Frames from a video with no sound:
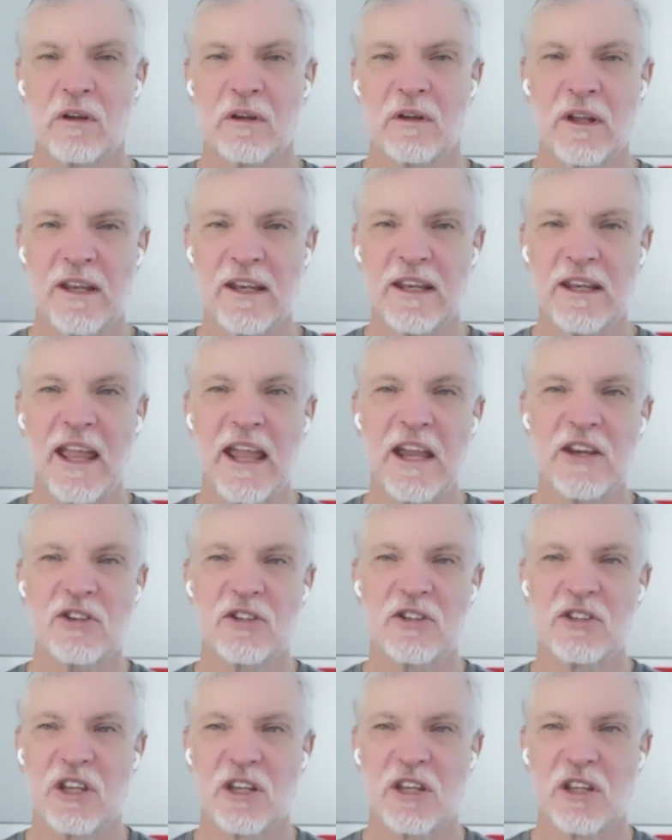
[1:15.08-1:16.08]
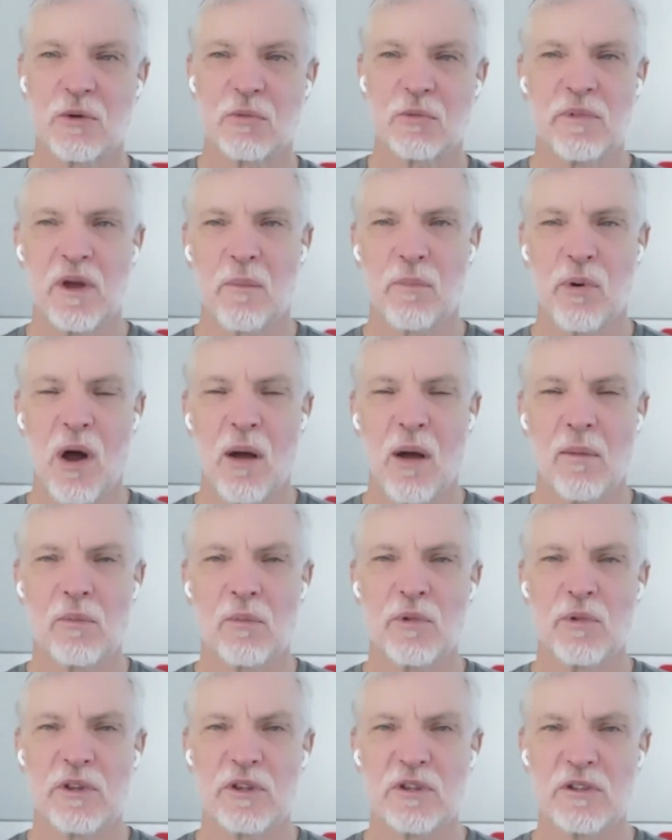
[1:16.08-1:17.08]
indications that there was a problem
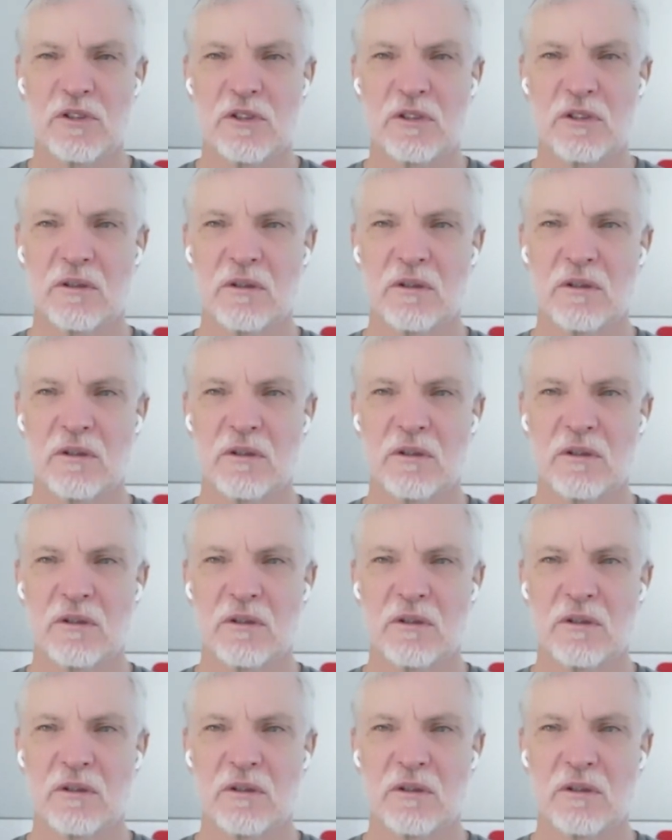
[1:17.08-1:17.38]
with this?